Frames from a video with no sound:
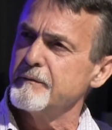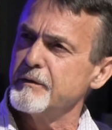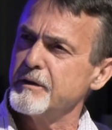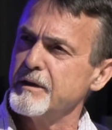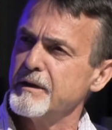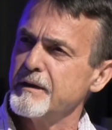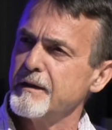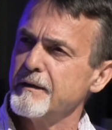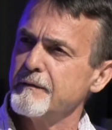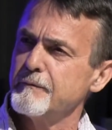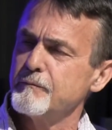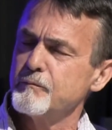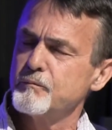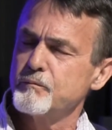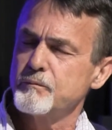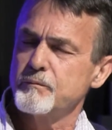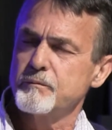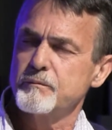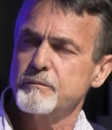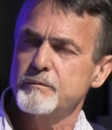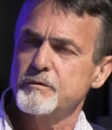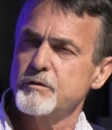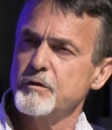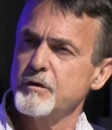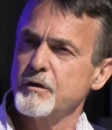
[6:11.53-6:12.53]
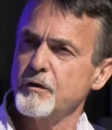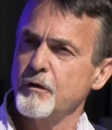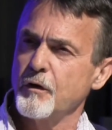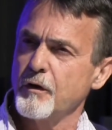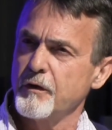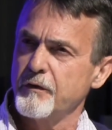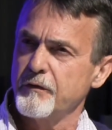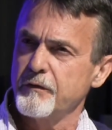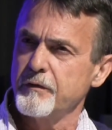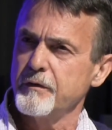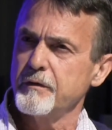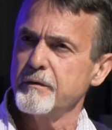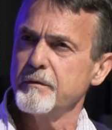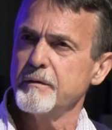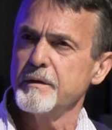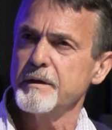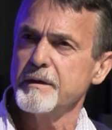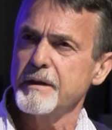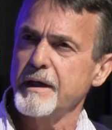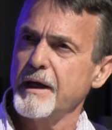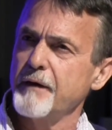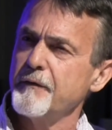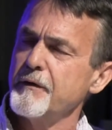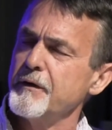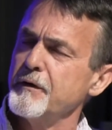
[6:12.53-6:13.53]
I mean, I sort of got
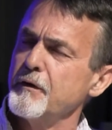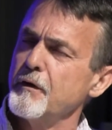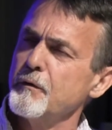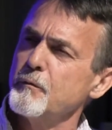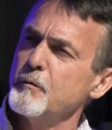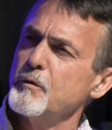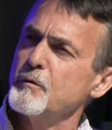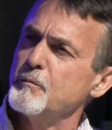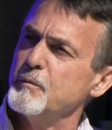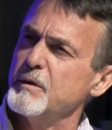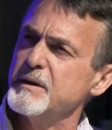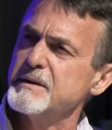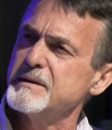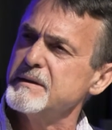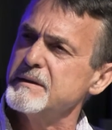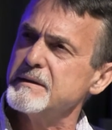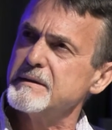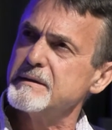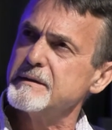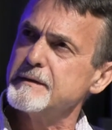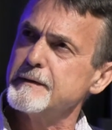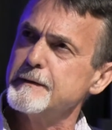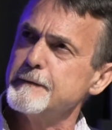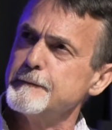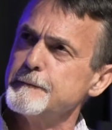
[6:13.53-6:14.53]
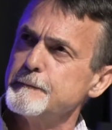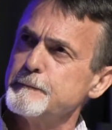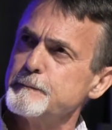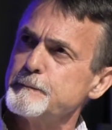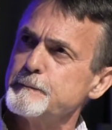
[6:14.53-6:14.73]
through and carried on with business.